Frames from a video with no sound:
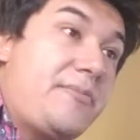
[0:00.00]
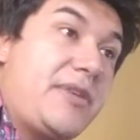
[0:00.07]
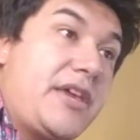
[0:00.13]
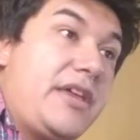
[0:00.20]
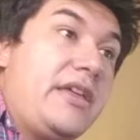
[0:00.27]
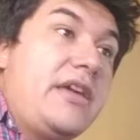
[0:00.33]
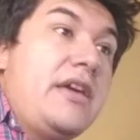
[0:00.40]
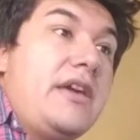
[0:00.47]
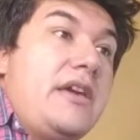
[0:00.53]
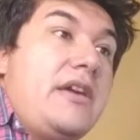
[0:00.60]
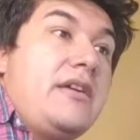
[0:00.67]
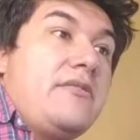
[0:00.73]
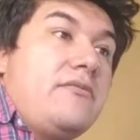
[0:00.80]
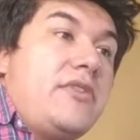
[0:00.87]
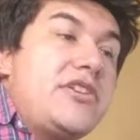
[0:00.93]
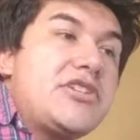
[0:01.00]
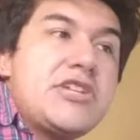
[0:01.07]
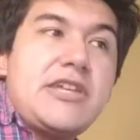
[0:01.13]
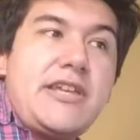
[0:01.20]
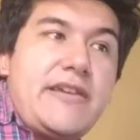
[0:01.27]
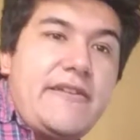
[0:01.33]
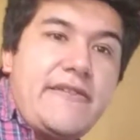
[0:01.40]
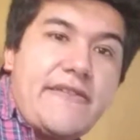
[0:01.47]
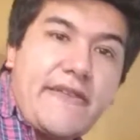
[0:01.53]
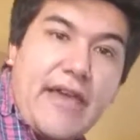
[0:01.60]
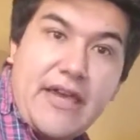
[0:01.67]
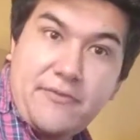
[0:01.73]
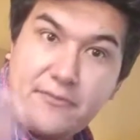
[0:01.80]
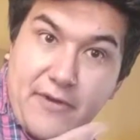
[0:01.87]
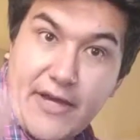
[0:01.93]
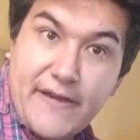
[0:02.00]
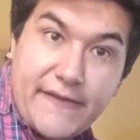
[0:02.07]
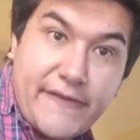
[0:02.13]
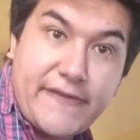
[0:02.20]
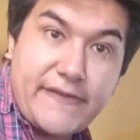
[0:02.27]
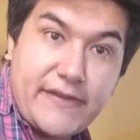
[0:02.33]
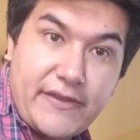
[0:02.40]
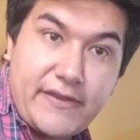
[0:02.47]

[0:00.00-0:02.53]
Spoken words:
beat, which is a rest.